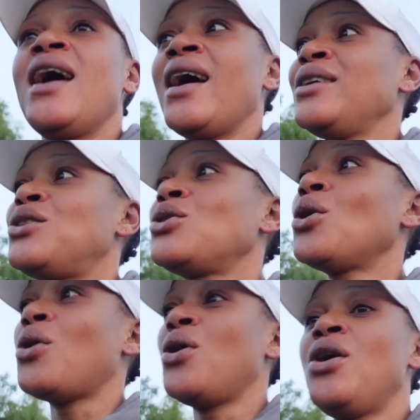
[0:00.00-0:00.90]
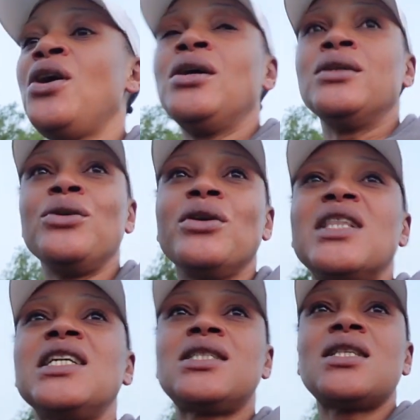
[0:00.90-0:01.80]
I saw doing
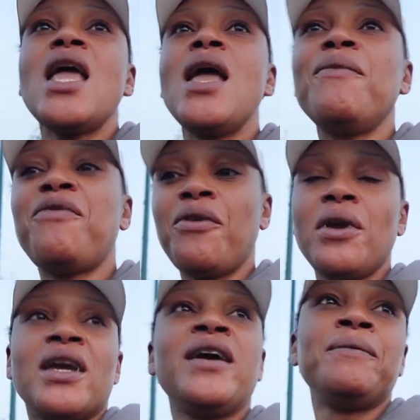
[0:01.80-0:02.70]
the same thing